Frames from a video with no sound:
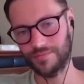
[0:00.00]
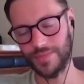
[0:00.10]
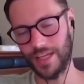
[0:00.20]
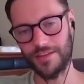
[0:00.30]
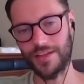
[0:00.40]

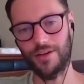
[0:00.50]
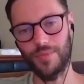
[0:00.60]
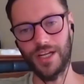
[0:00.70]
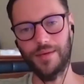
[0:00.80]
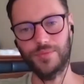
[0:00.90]
anything on
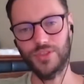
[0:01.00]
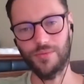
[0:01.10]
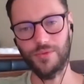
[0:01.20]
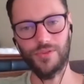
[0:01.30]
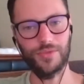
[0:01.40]
my
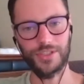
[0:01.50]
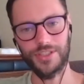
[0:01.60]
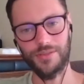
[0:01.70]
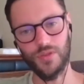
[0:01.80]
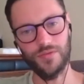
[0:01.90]
laptop or
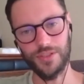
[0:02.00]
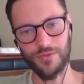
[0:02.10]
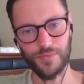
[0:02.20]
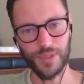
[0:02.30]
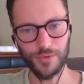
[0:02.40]
watching the movies
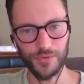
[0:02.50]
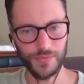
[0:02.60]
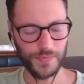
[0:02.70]
with people.